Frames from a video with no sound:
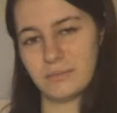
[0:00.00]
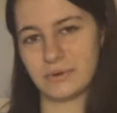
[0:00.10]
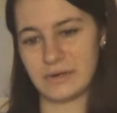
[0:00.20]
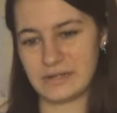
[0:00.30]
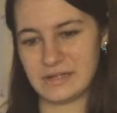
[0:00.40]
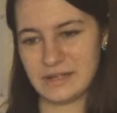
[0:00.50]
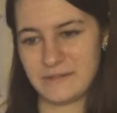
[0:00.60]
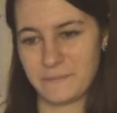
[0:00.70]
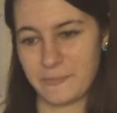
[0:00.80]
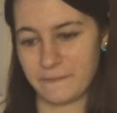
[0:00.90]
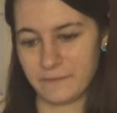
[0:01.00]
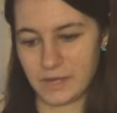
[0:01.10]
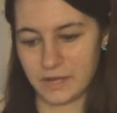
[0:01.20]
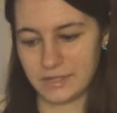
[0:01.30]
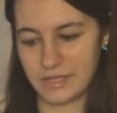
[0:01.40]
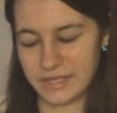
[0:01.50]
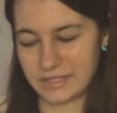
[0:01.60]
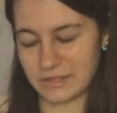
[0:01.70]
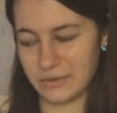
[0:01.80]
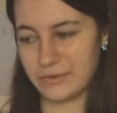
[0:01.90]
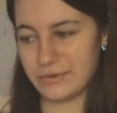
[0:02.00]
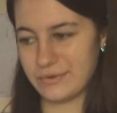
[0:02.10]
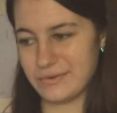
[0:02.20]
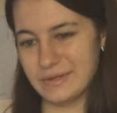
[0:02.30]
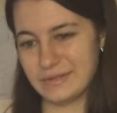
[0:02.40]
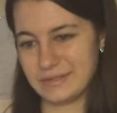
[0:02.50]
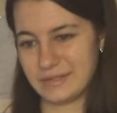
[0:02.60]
But I really like the whole